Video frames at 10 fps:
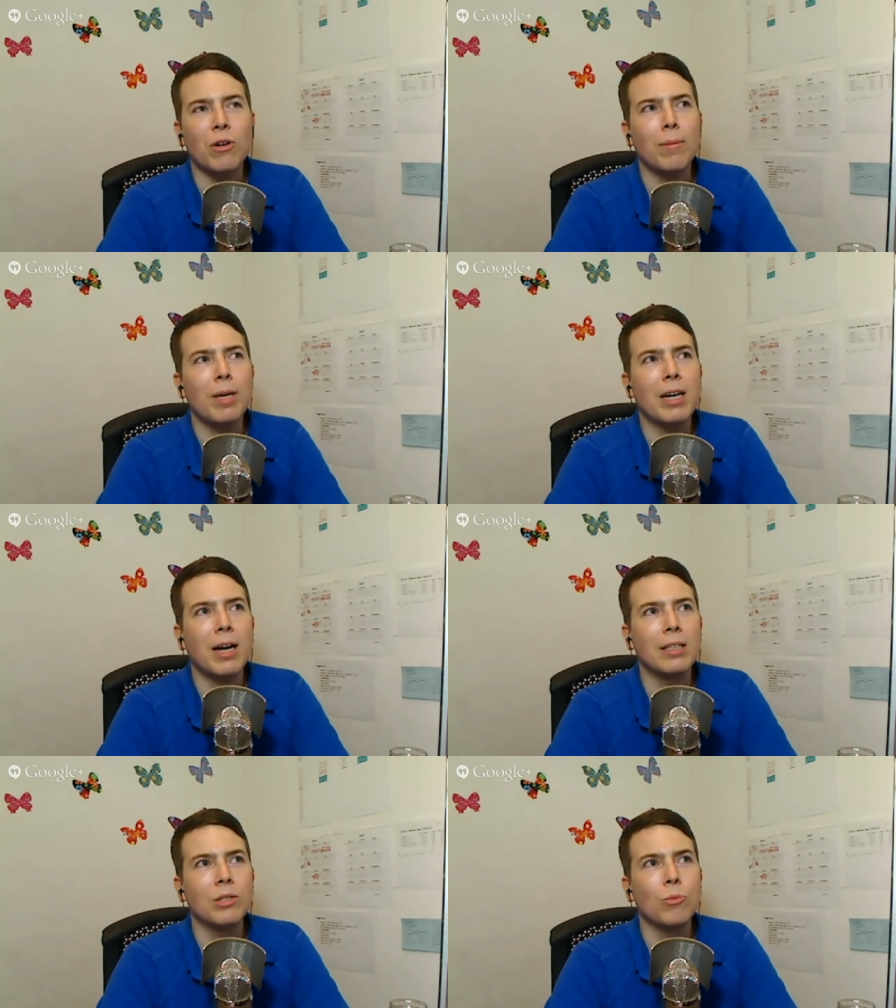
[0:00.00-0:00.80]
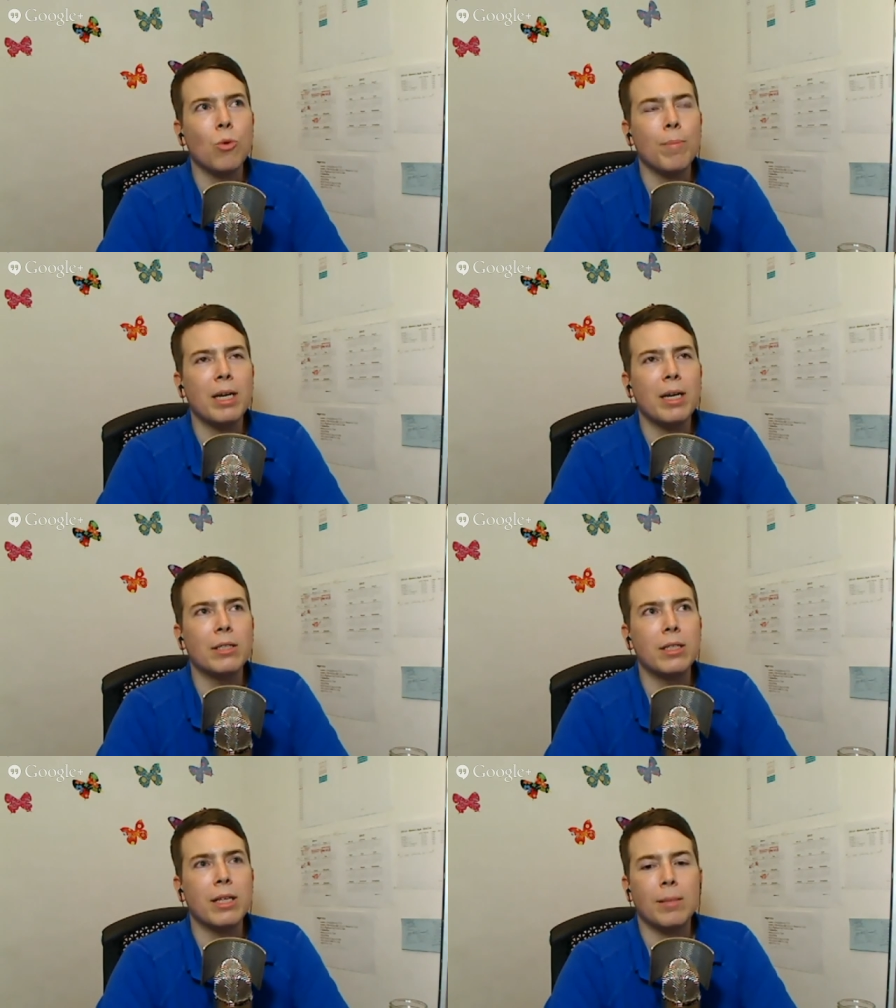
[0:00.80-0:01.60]
It'd be a constant war
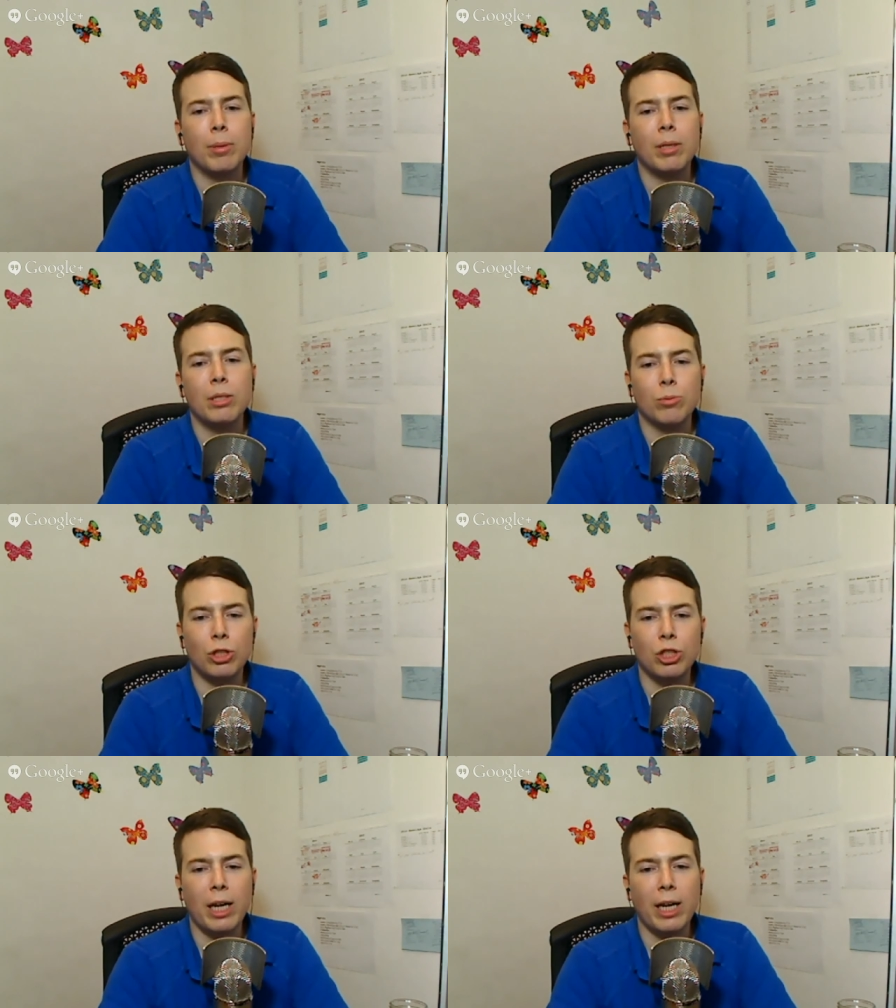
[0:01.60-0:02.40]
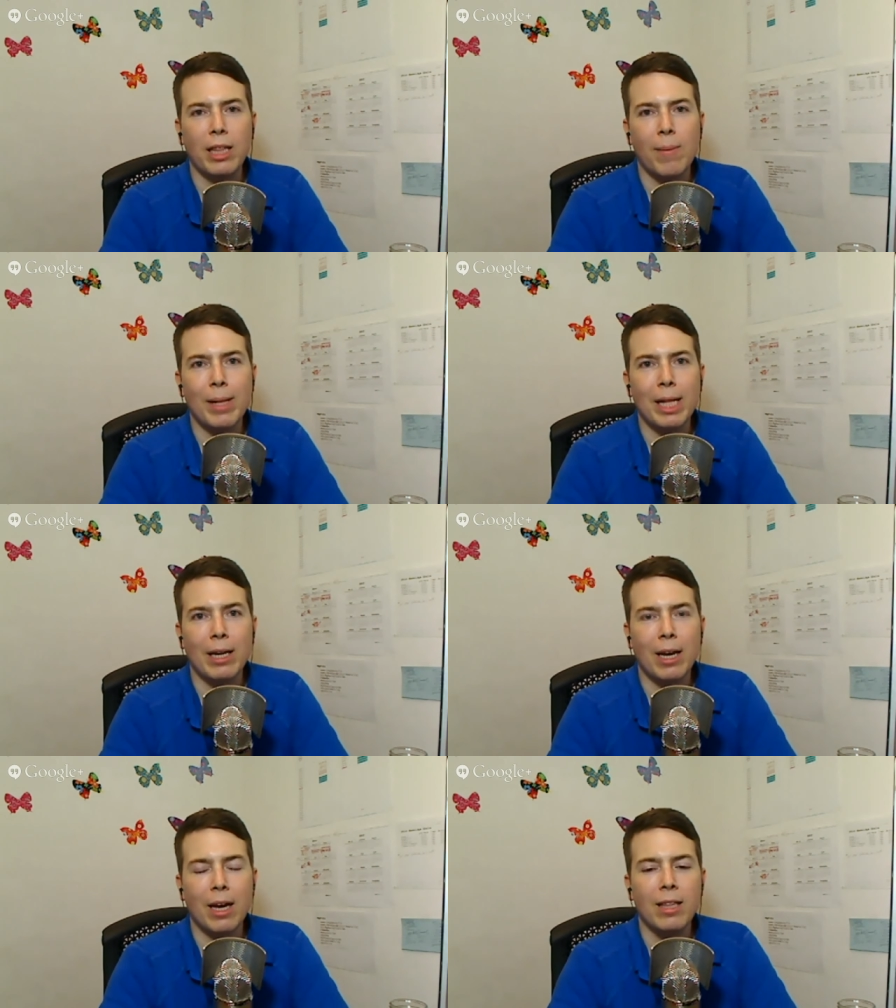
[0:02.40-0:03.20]
because then the police would check it and they'd be like,
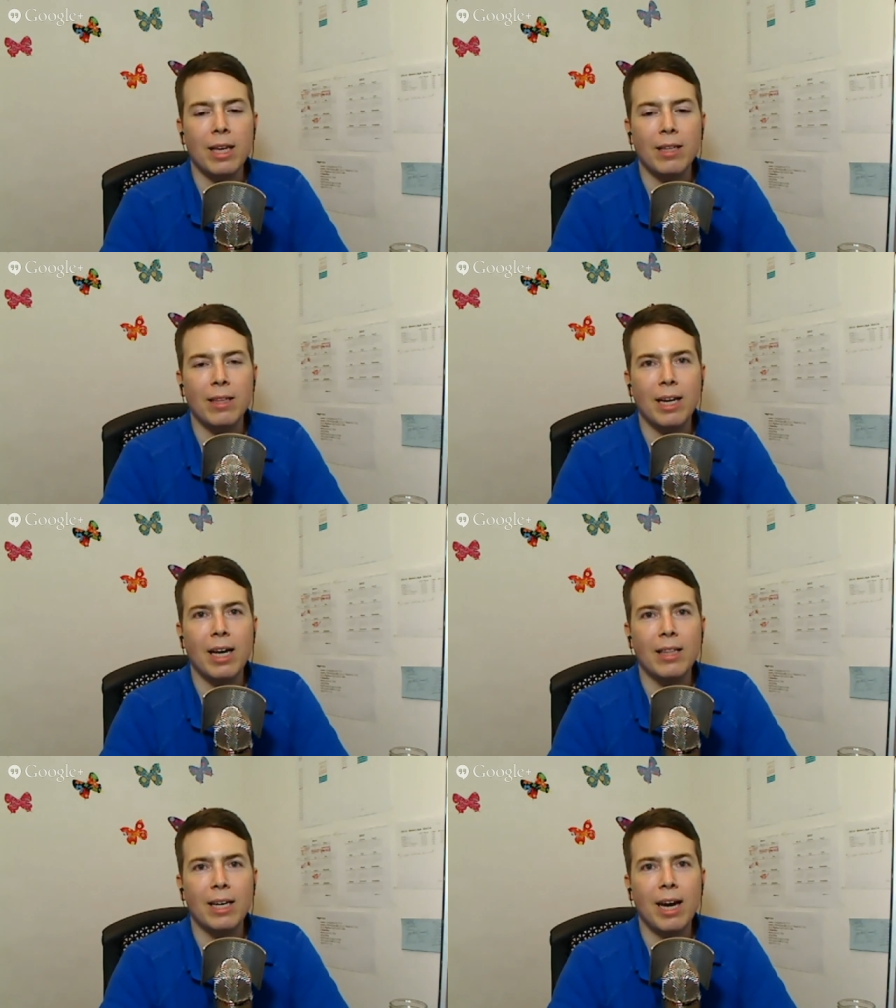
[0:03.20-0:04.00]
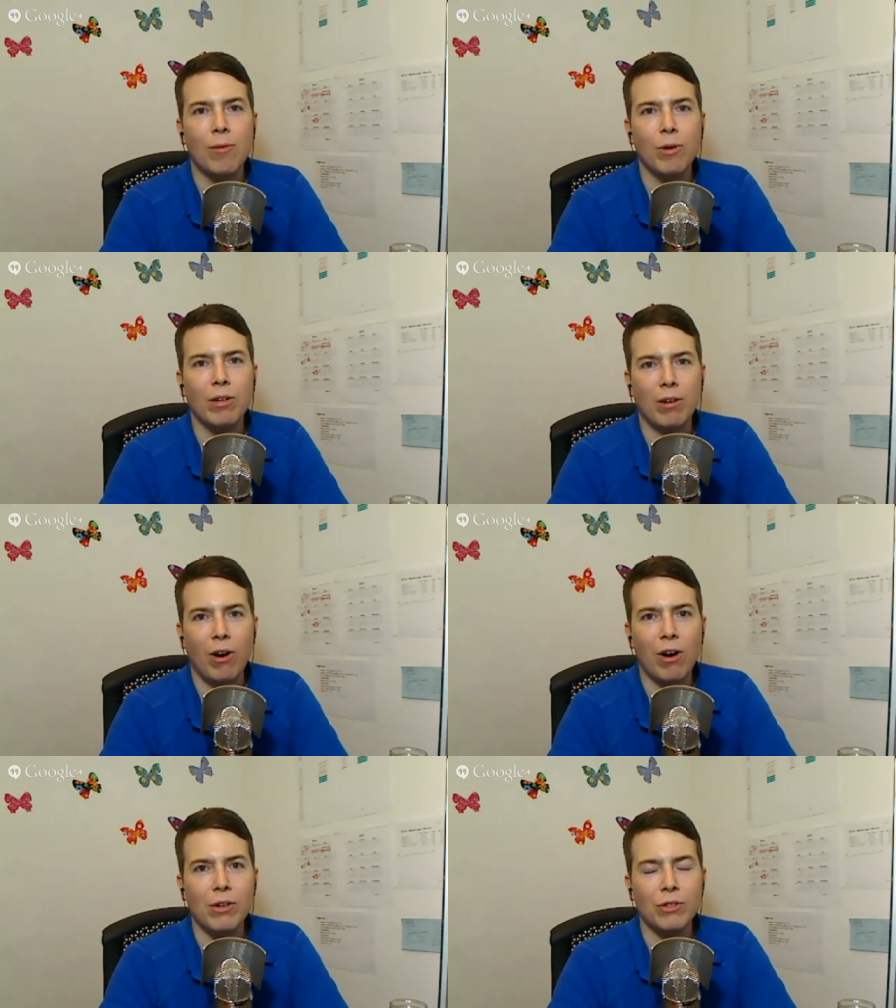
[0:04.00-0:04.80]
"Hey, they got one on
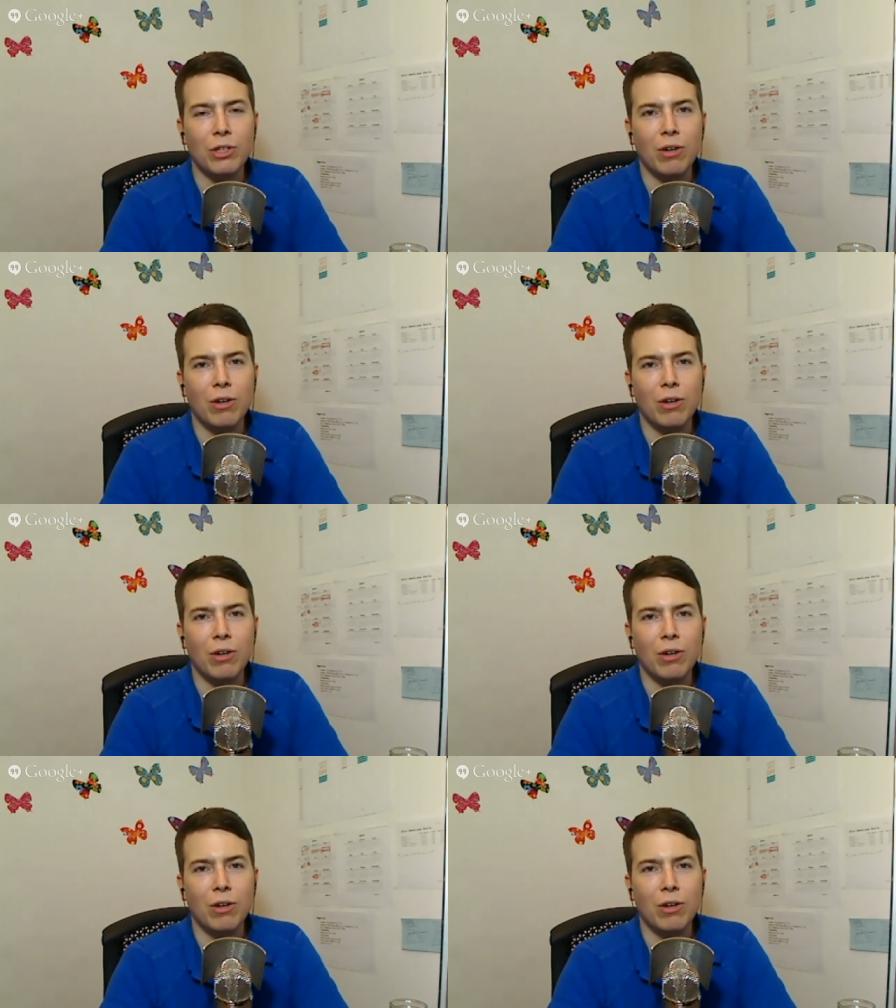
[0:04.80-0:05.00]
ours," you